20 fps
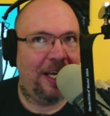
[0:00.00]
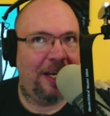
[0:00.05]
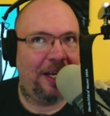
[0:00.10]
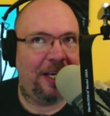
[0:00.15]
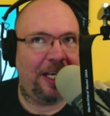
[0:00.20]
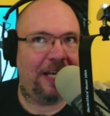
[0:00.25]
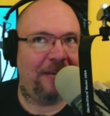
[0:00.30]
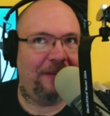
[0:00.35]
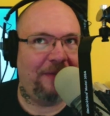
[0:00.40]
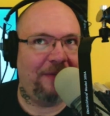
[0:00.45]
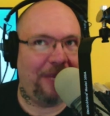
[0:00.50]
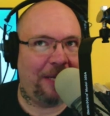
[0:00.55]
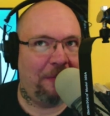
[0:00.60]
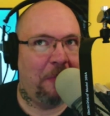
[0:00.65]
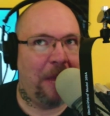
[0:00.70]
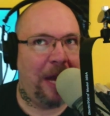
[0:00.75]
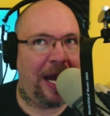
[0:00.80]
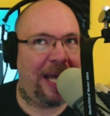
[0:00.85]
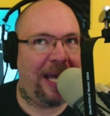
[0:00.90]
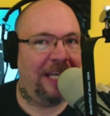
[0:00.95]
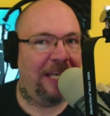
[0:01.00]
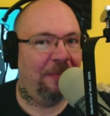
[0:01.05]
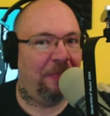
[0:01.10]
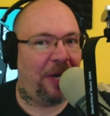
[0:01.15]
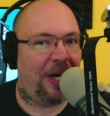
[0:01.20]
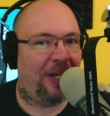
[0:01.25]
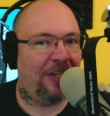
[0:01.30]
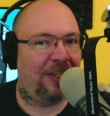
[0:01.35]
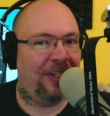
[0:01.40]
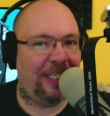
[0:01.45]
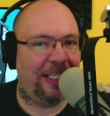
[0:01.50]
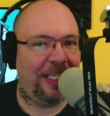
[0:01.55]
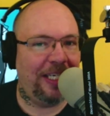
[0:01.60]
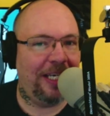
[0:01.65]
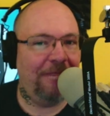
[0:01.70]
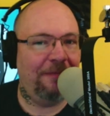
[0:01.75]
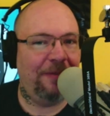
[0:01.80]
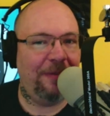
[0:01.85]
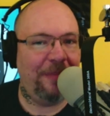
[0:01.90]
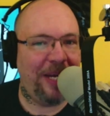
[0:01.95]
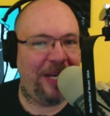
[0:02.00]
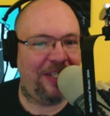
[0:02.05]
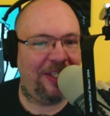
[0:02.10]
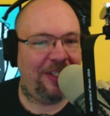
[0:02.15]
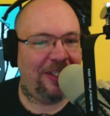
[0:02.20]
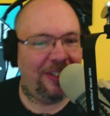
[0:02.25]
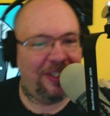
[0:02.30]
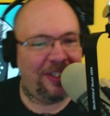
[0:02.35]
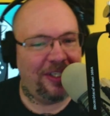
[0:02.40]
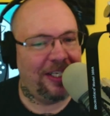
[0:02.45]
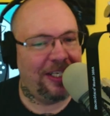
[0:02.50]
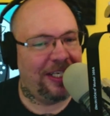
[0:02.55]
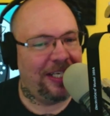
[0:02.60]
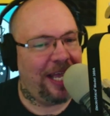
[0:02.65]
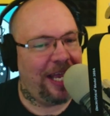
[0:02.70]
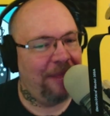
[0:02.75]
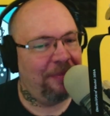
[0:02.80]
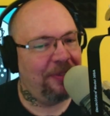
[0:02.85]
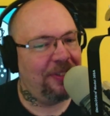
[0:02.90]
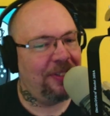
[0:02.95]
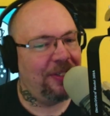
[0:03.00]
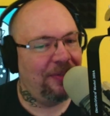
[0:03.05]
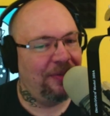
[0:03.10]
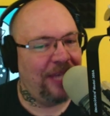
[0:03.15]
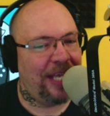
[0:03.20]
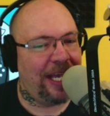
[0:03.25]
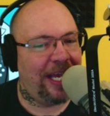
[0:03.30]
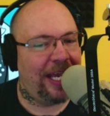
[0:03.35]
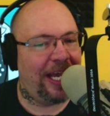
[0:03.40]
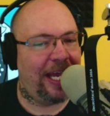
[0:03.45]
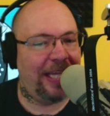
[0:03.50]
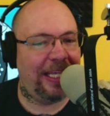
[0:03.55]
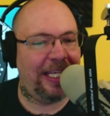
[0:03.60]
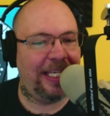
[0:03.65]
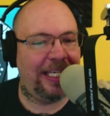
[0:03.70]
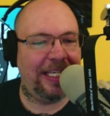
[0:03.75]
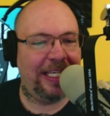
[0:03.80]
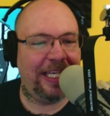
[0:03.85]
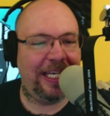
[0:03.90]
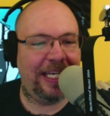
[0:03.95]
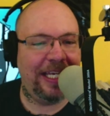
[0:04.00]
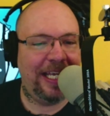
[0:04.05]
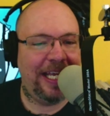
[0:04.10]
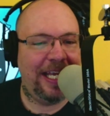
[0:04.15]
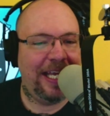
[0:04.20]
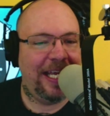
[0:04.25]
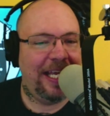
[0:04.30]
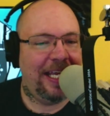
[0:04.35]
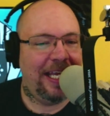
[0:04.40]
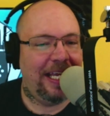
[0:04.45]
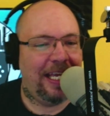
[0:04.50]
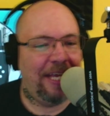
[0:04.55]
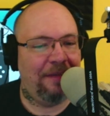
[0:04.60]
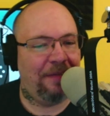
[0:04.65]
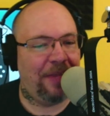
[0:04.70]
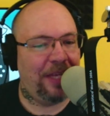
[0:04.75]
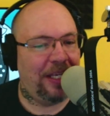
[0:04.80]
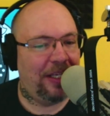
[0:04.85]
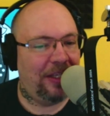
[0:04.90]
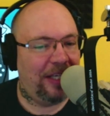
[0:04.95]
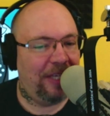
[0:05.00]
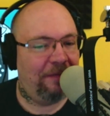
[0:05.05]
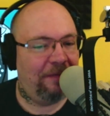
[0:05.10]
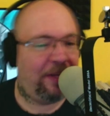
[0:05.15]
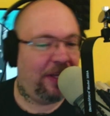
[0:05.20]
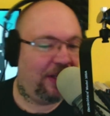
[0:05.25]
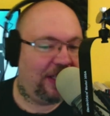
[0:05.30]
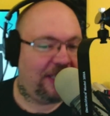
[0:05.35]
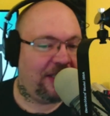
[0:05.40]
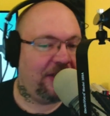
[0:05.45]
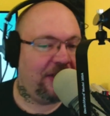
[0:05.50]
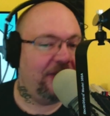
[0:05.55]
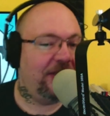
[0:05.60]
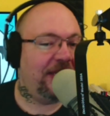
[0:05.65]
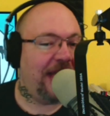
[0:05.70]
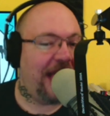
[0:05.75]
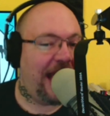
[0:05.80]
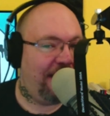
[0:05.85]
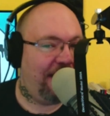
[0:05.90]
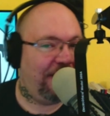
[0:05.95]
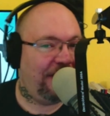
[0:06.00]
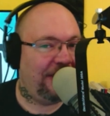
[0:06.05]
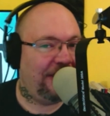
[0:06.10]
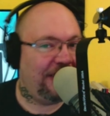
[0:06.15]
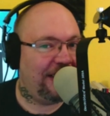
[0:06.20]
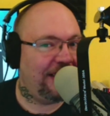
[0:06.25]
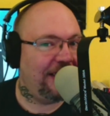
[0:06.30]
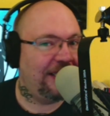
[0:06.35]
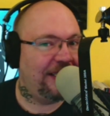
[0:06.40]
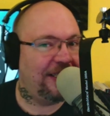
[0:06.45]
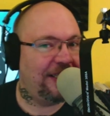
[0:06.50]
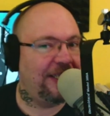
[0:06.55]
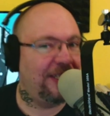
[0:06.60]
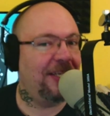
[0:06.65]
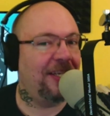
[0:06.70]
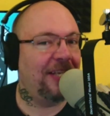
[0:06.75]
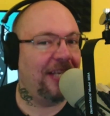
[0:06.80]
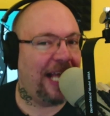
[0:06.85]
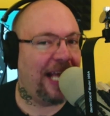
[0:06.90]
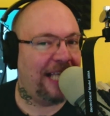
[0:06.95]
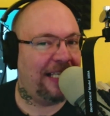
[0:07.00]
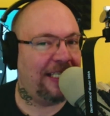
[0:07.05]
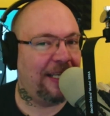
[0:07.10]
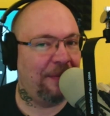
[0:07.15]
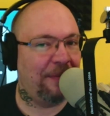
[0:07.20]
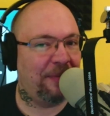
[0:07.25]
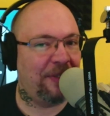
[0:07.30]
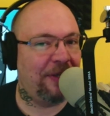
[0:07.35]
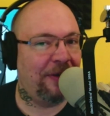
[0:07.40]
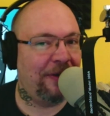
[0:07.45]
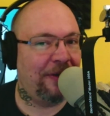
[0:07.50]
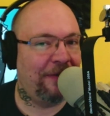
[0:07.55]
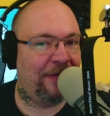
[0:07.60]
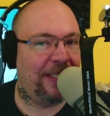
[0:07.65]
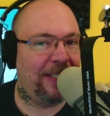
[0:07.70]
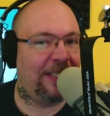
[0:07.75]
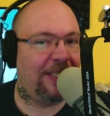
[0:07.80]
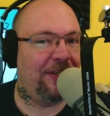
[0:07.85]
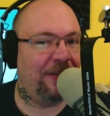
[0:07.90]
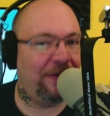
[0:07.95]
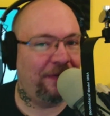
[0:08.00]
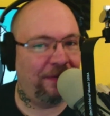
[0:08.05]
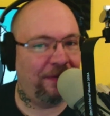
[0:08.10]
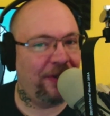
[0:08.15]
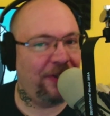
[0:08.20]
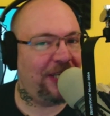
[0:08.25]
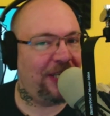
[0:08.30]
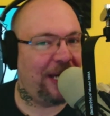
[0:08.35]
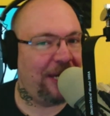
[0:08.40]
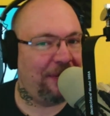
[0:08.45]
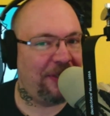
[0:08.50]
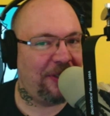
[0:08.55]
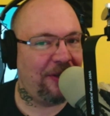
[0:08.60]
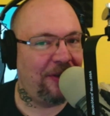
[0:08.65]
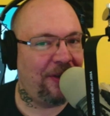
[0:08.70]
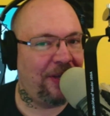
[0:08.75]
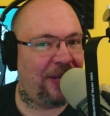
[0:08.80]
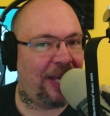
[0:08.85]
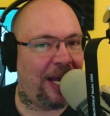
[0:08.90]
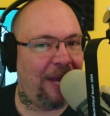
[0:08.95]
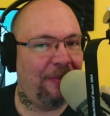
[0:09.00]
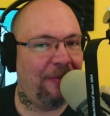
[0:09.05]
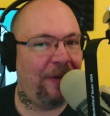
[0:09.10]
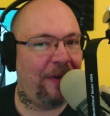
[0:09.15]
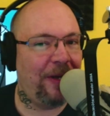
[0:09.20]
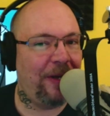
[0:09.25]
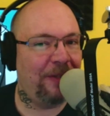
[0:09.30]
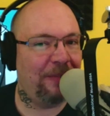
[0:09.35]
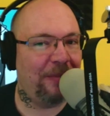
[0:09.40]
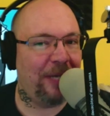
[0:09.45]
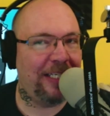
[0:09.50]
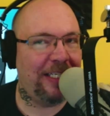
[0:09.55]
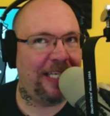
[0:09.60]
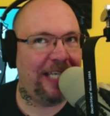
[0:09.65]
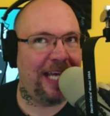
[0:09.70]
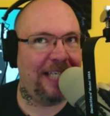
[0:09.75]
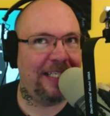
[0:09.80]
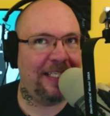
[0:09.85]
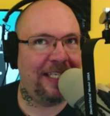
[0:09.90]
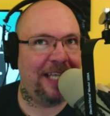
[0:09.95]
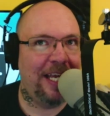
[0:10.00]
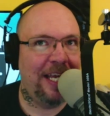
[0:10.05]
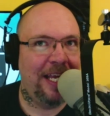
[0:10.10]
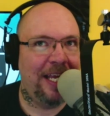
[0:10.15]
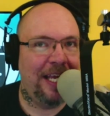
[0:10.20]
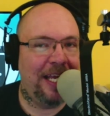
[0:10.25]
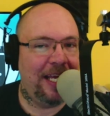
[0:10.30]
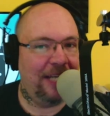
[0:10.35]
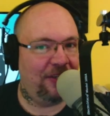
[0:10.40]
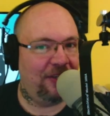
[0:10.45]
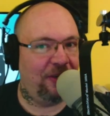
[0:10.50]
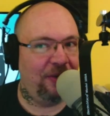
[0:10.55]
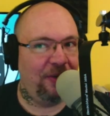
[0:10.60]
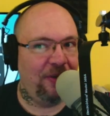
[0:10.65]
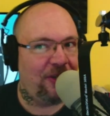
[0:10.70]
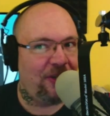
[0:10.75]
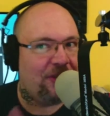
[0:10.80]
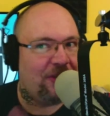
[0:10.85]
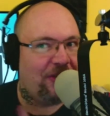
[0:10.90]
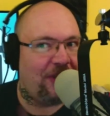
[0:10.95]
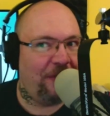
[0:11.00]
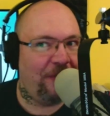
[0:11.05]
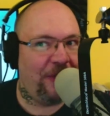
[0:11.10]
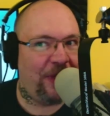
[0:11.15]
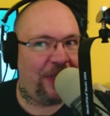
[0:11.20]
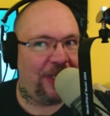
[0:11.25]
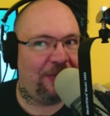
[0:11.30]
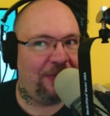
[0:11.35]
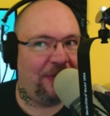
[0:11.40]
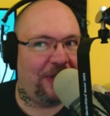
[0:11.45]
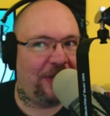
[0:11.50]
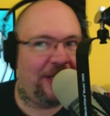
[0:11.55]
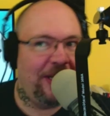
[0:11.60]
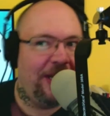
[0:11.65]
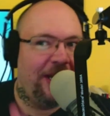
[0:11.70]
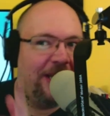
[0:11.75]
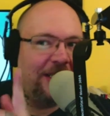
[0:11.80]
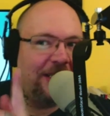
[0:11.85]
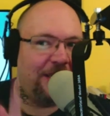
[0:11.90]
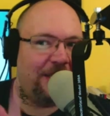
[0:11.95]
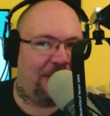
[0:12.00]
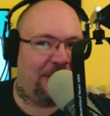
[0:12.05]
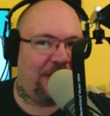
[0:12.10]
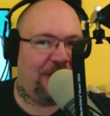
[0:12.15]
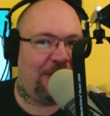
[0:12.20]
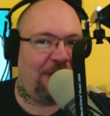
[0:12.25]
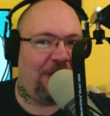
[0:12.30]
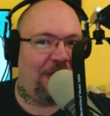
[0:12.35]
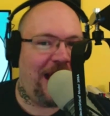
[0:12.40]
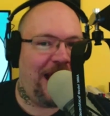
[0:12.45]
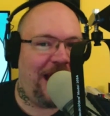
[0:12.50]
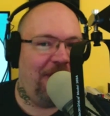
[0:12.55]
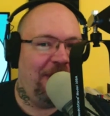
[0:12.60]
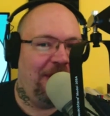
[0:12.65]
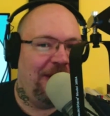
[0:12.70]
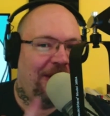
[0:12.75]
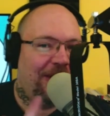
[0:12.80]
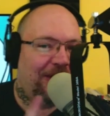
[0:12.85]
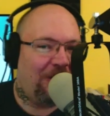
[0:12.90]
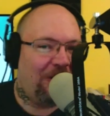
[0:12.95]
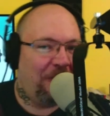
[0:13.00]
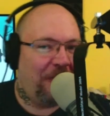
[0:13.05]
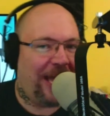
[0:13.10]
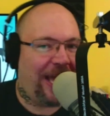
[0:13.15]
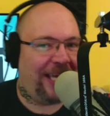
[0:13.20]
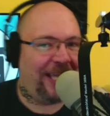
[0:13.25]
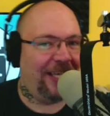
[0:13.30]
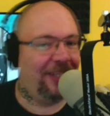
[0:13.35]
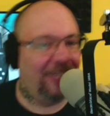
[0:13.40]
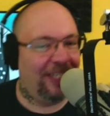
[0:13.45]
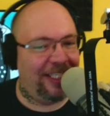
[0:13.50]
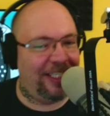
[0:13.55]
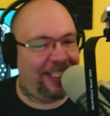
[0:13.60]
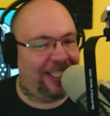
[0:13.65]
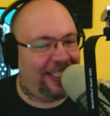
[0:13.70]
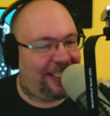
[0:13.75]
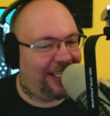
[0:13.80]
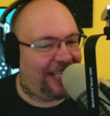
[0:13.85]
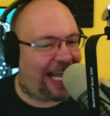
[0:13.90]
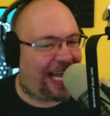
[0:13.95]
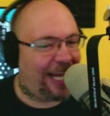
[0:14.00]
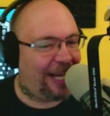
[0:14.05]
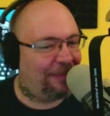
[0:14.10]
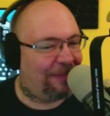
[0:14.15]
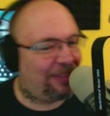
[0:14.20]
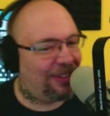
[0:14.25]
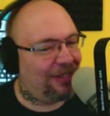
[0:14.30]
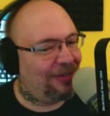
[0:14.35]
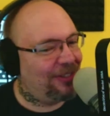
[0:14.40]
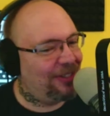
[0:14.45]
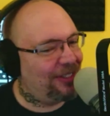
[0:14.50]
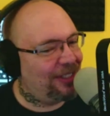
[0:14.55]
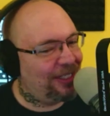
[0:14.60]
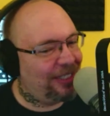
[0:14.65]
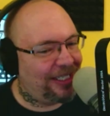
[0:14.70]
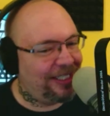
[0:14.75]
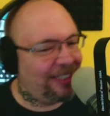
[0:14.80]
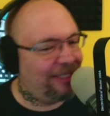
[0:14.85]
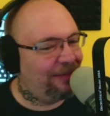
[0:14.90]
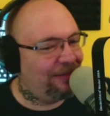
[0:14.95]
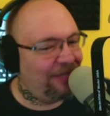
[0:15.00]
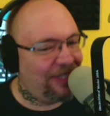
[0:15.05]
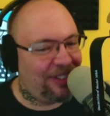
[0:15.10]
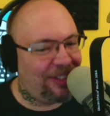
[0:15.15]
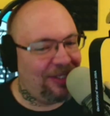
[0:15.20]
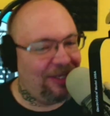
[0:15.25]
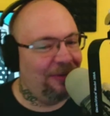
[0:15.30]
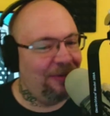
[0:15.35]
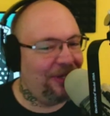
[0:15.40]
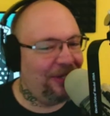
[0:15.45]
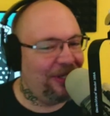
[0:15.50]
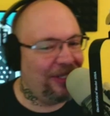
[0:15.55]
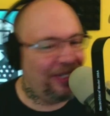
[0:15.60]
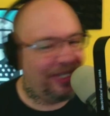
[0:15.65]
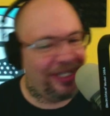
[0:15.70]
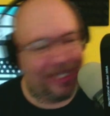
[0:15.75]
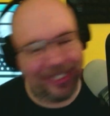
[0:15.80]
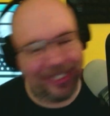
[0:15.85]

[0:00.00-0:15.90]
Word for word: kind of like mind-boggling information to the episode that I think that if the if the listeners haven't listened to the last episode, if this is your first episode of the Copywriters podcast, as soon as you're done with this one, subscribe, go back and listen to that episode because it was so good.